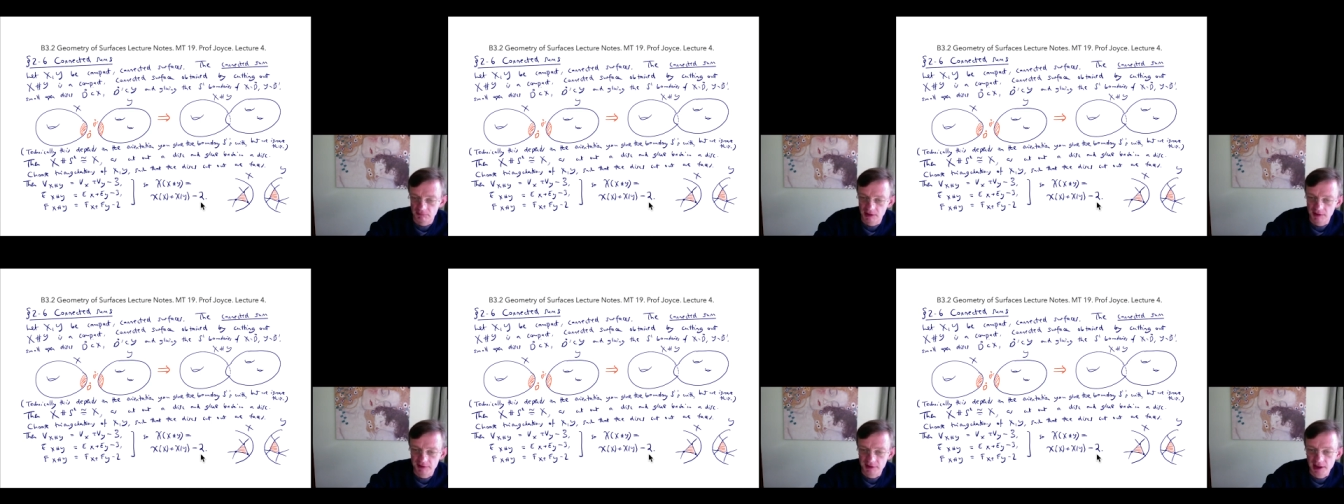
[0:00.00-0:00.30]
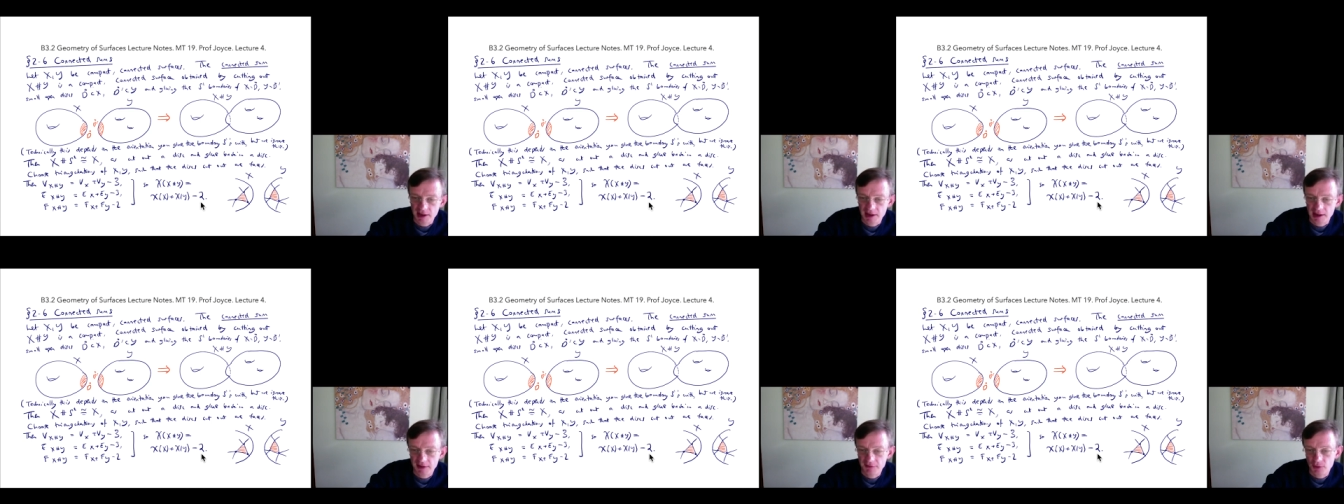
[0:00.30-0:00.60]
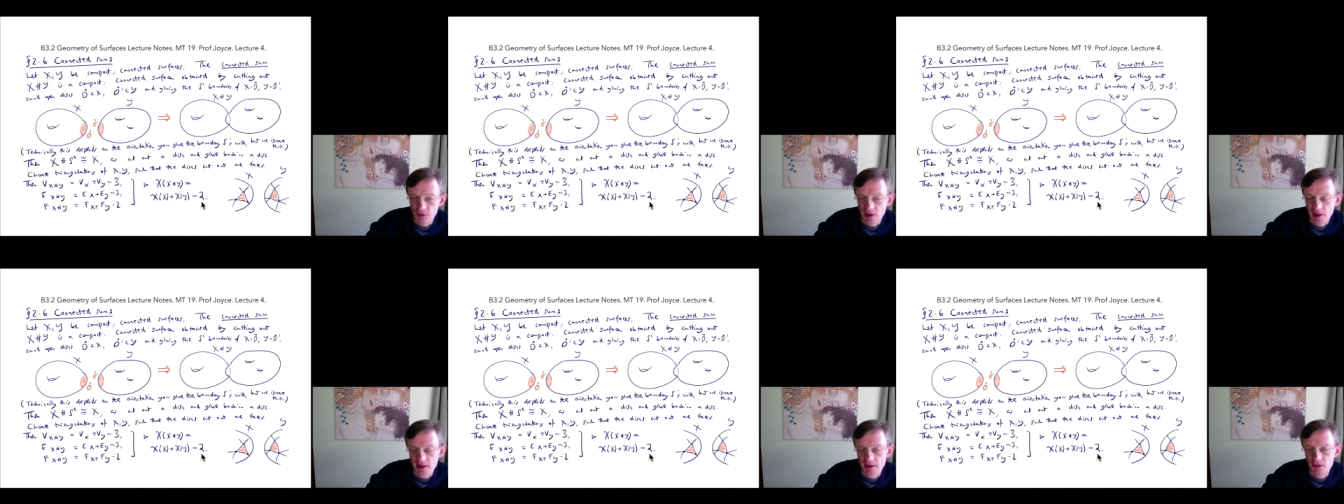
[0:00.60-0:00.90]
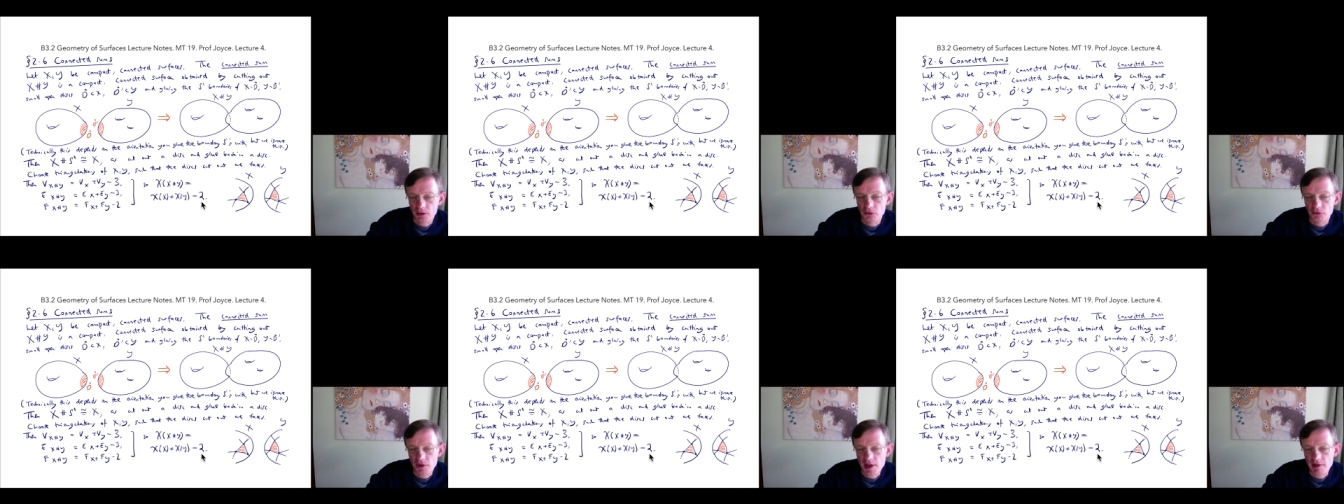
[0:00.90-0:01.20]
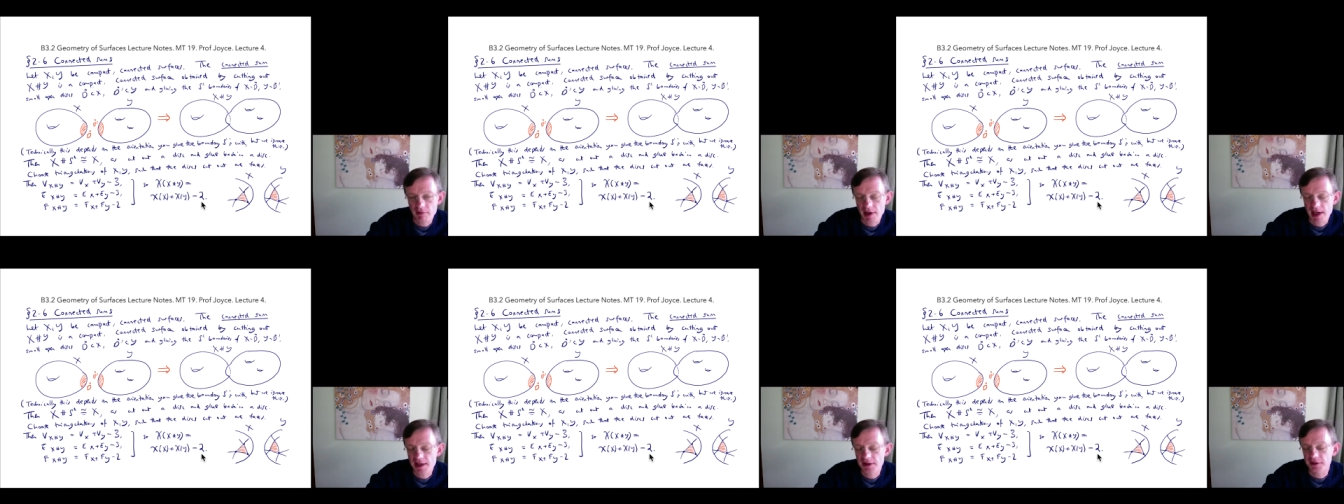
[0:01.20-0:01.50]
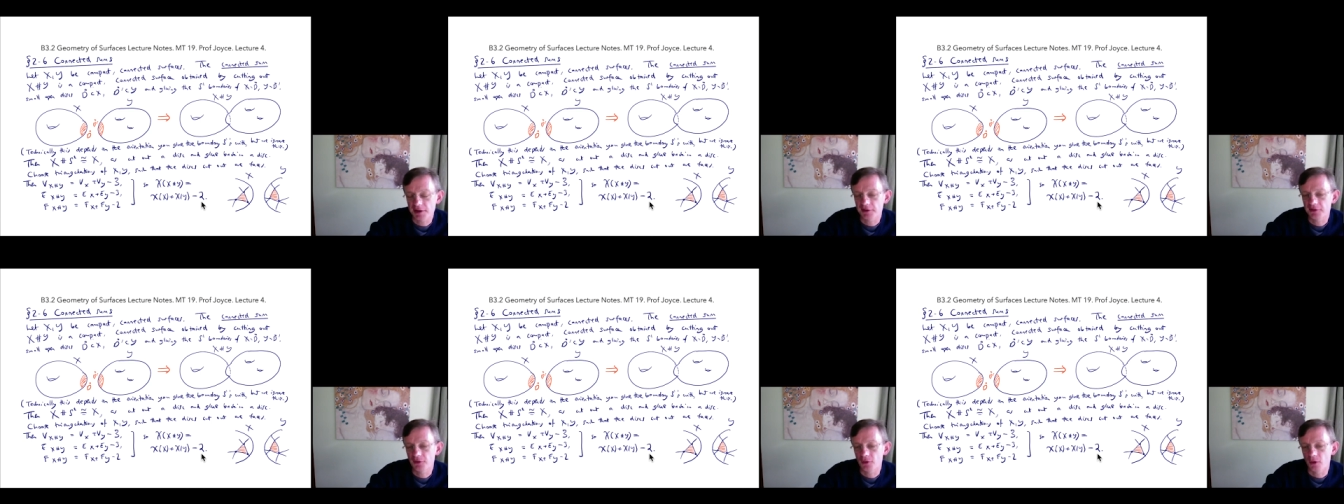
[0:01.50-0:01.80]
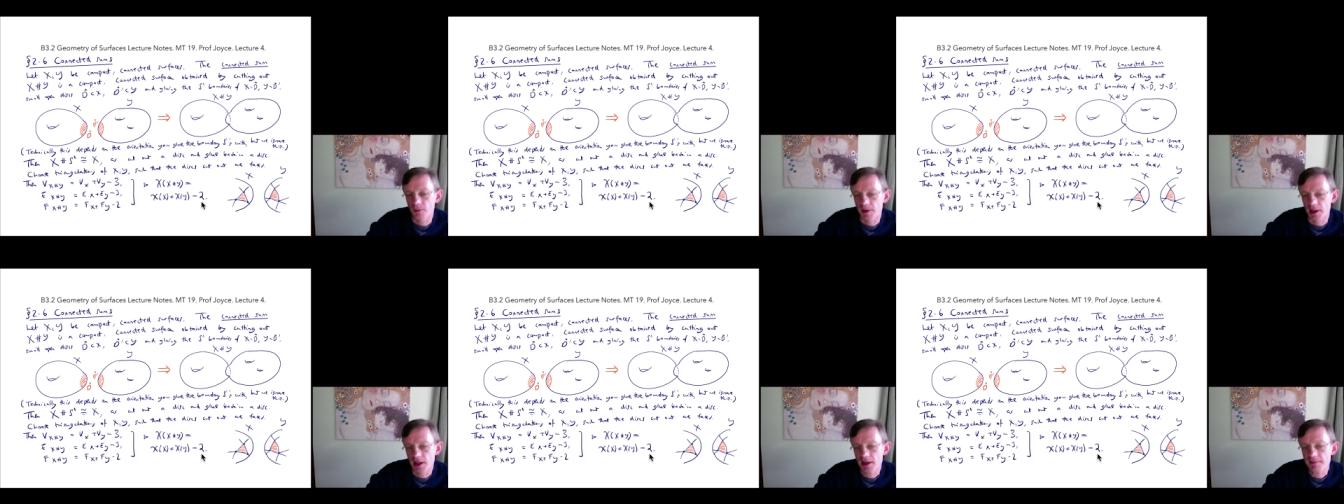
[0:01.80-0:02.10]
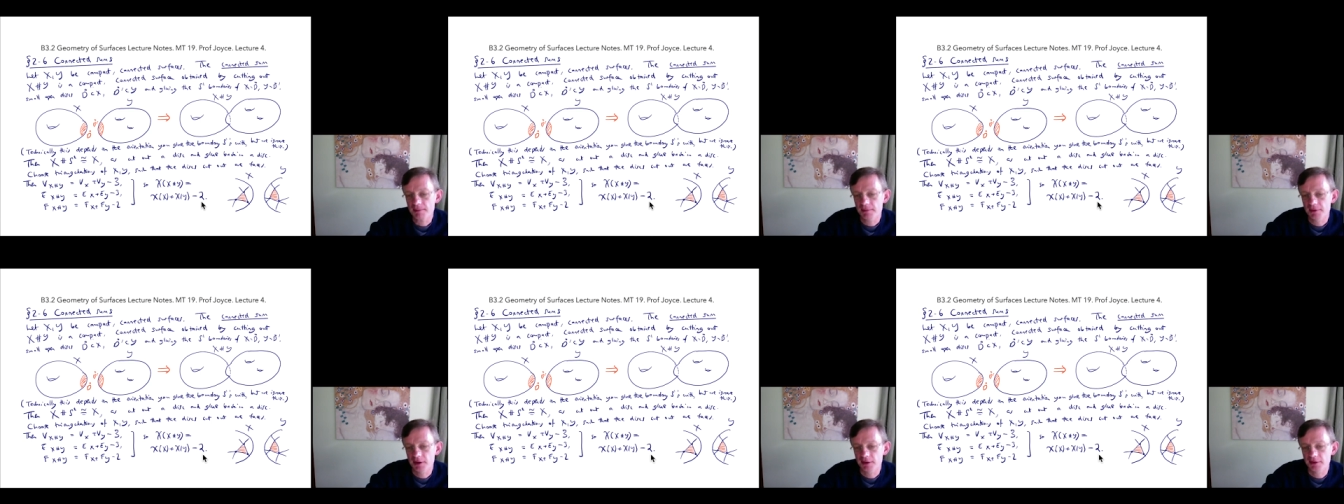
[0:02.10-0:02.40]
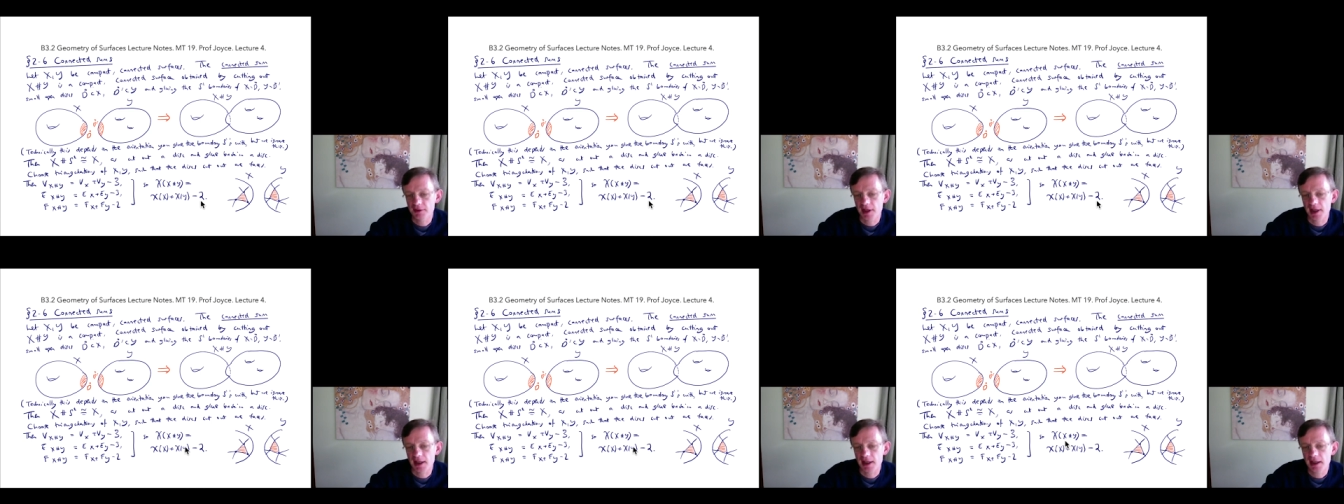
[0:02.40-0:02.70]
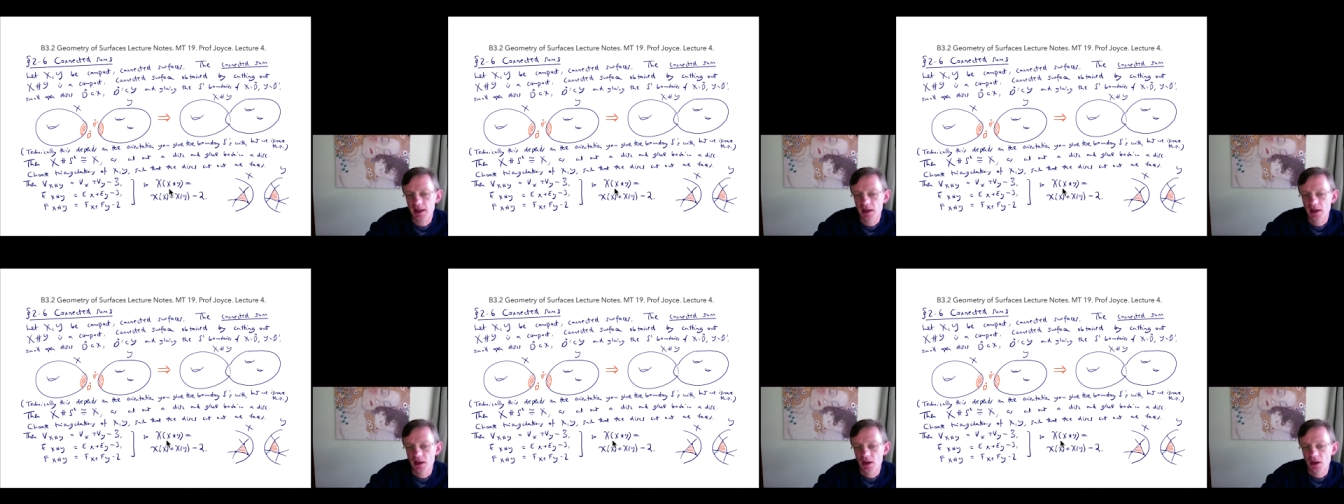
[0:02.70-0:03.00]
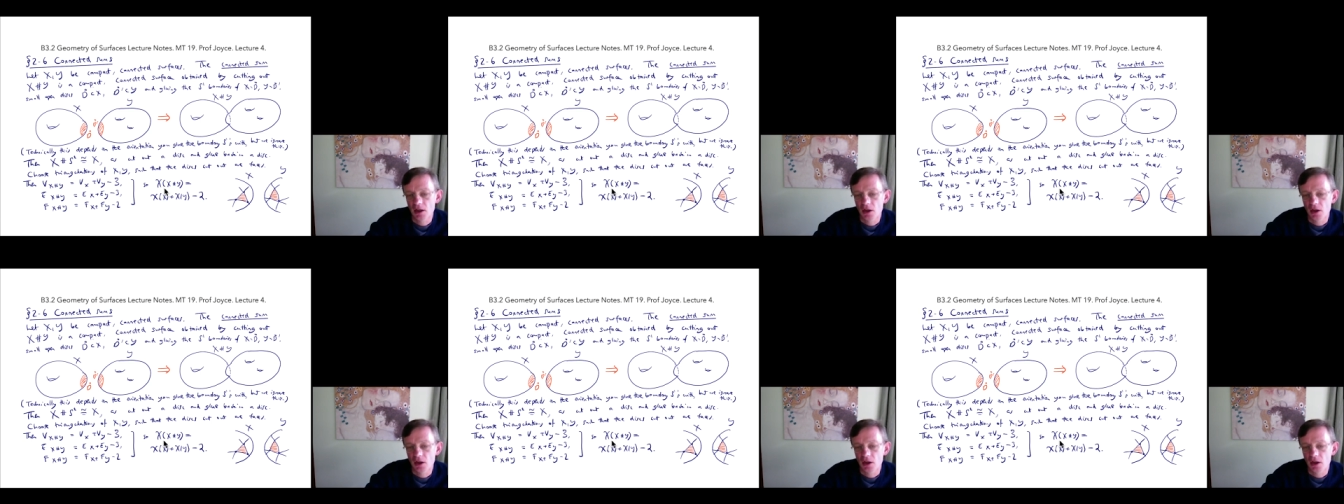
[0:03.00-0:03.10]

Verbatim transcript: incidentally, if you like, you could rearrange this formula to say